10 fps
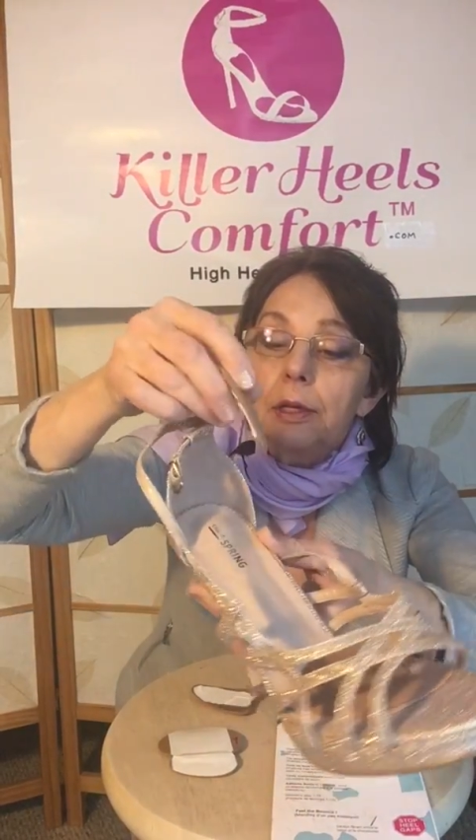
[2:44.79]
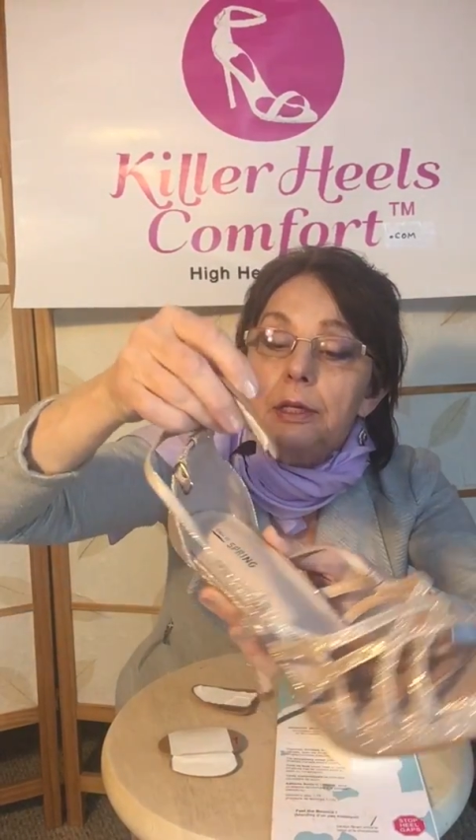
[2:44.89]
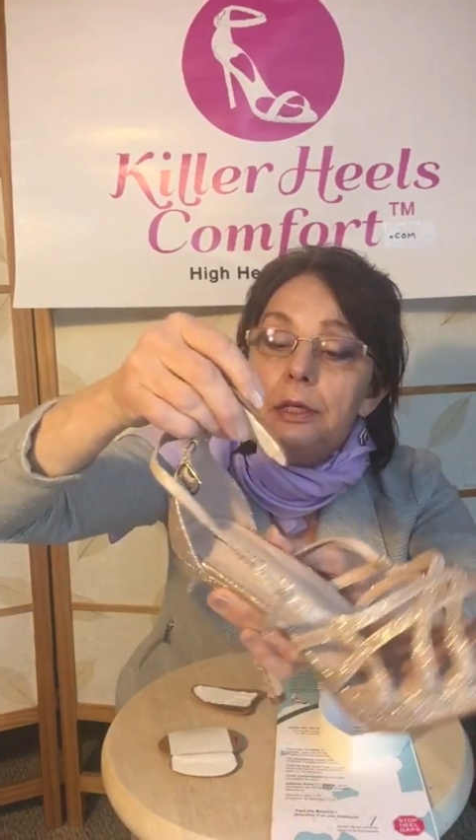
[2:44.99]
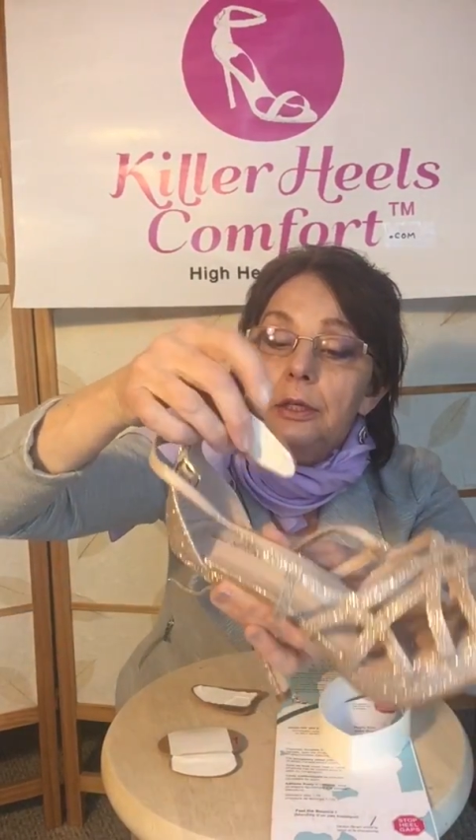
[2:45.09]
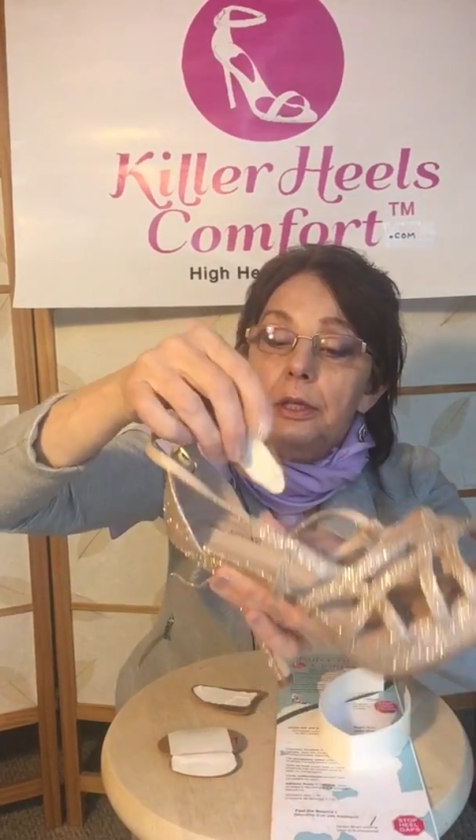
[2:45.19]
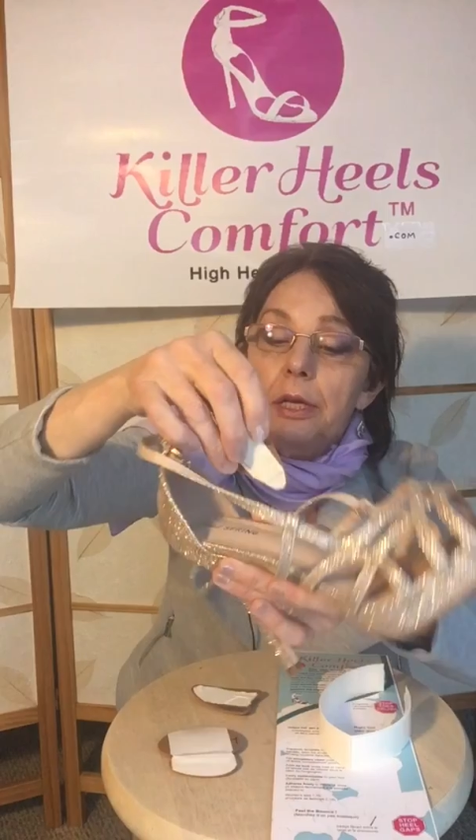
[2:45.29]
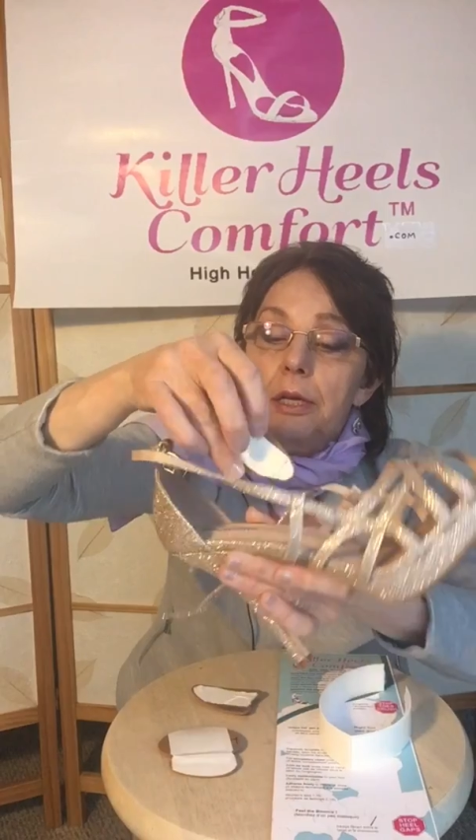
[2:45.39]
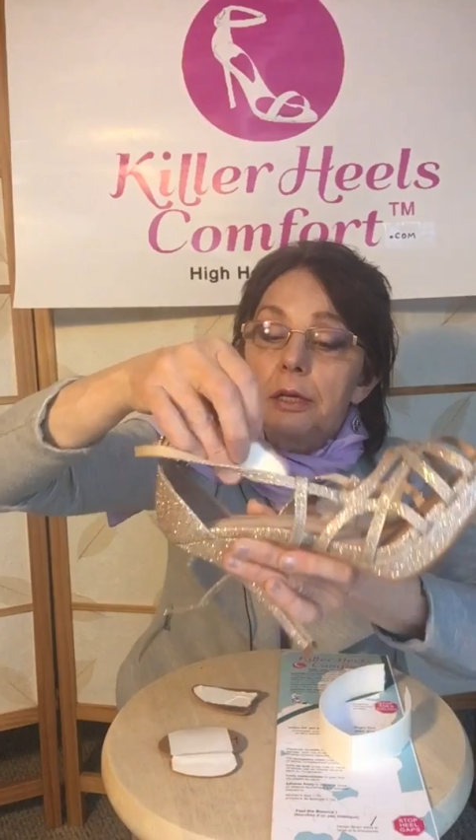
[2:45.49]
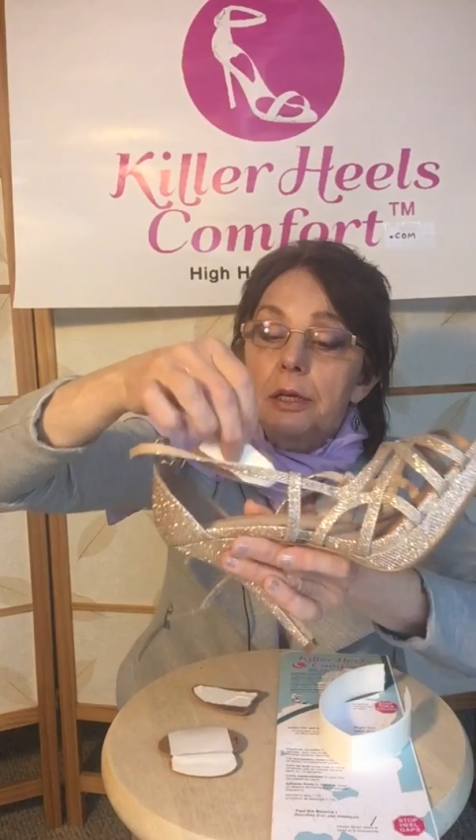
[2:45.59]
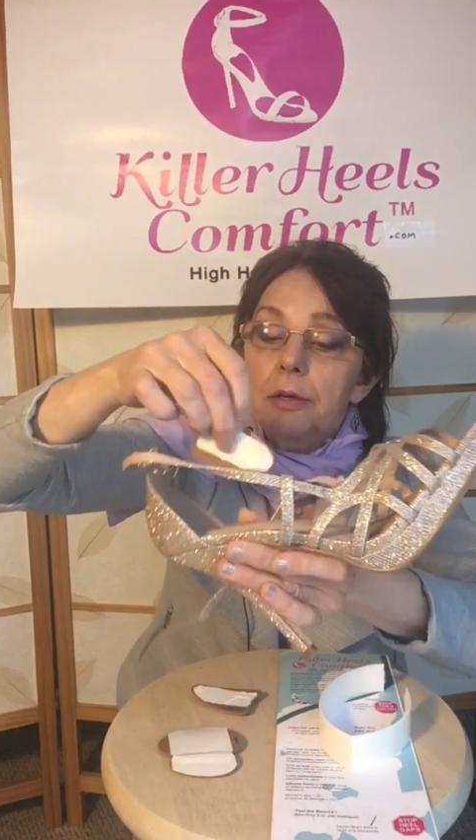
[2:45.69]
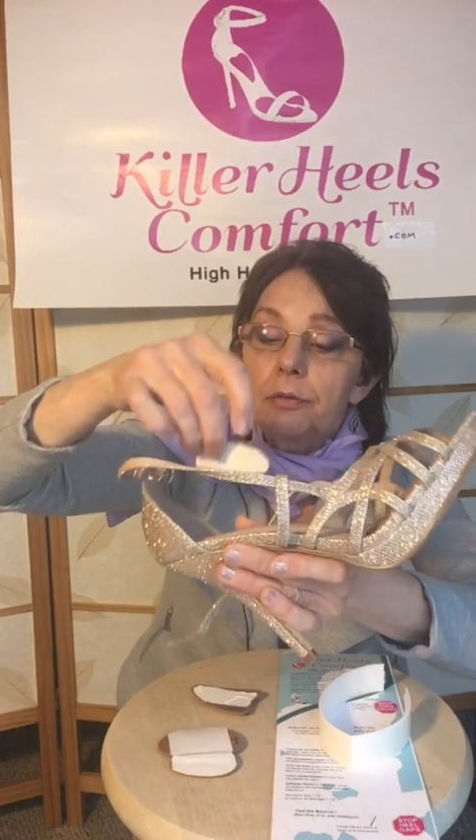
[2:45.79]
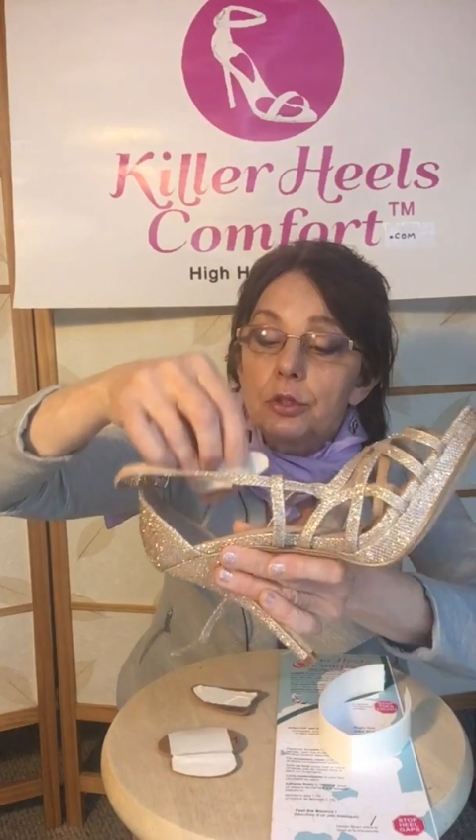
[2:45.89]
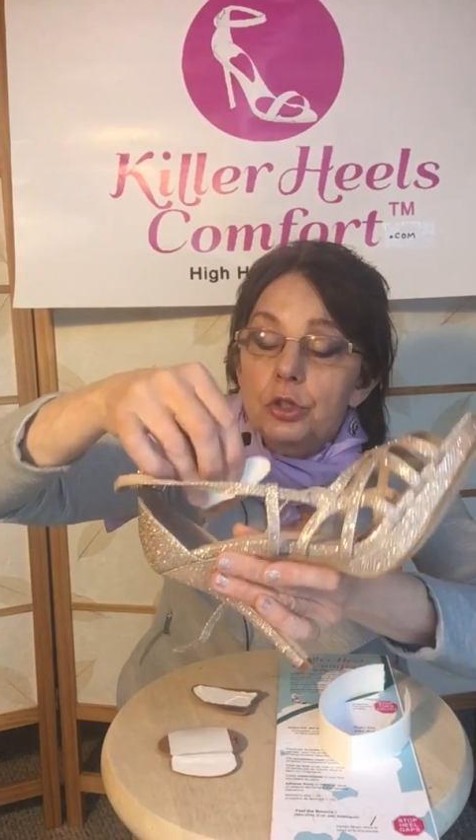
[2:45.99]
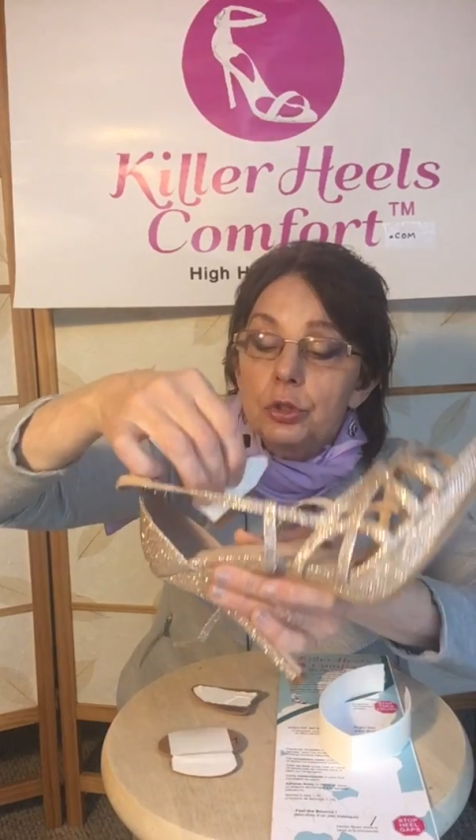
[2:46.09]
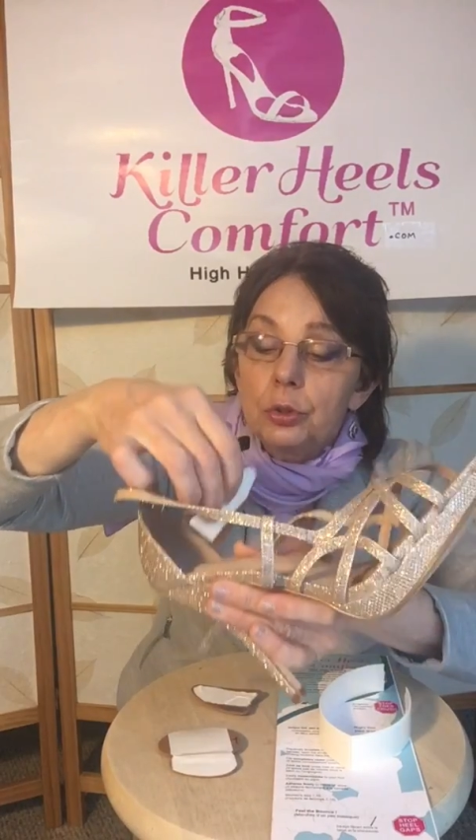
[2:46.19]
heel end of
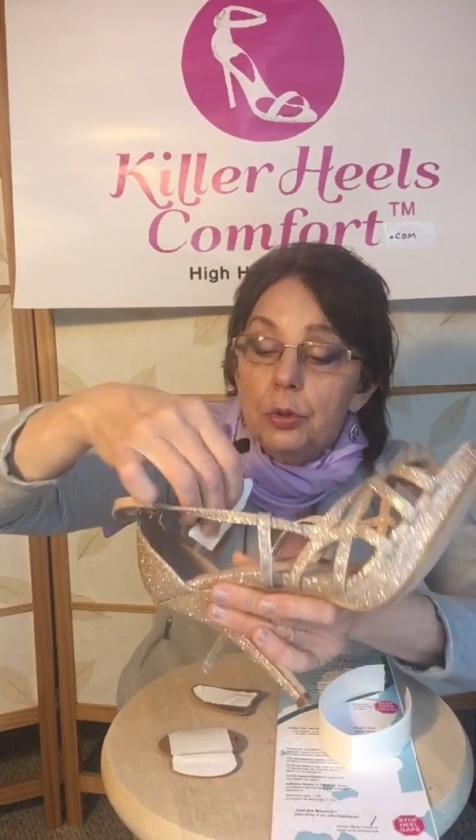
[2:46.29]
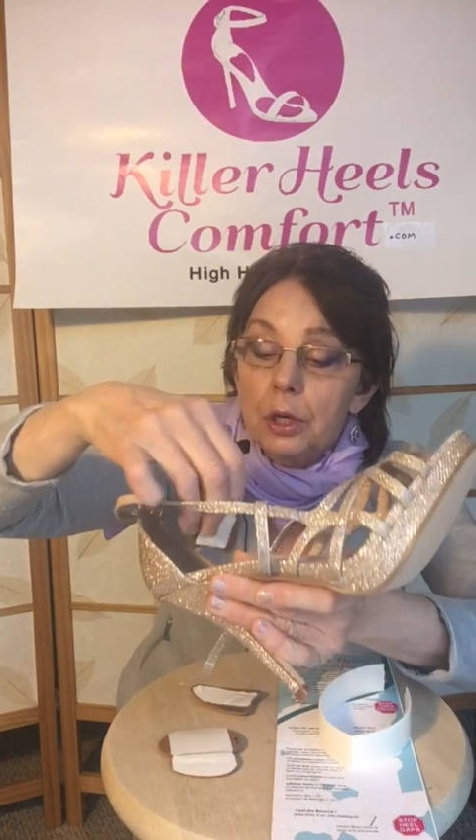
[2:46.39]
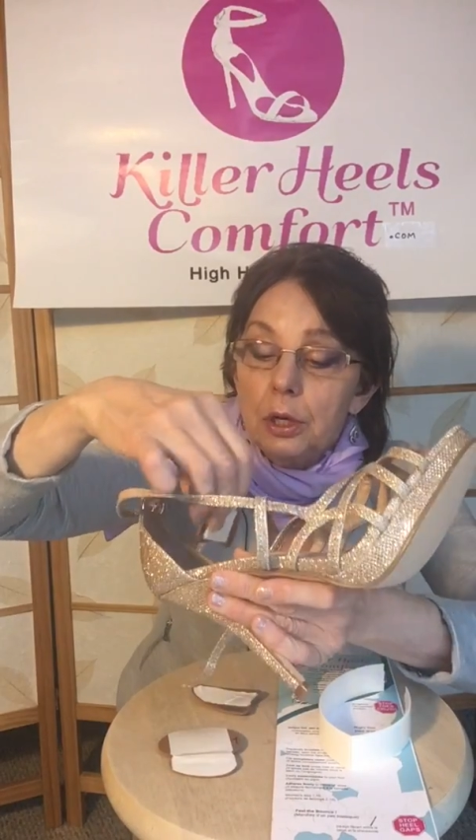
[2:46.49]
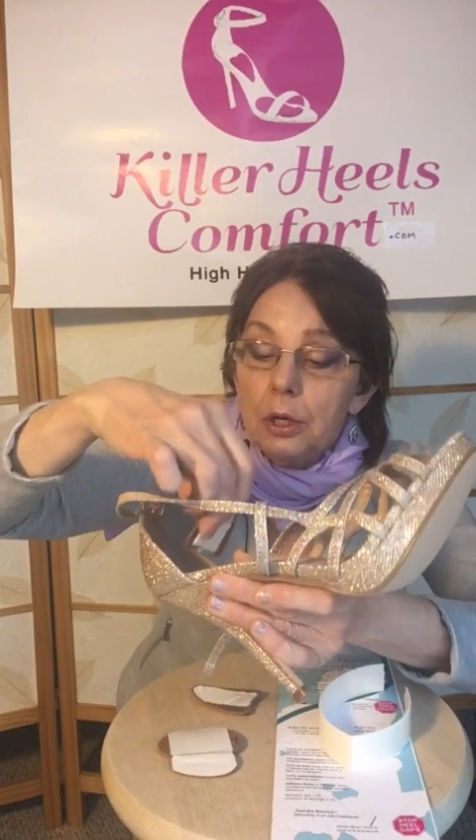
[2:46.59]
the shoe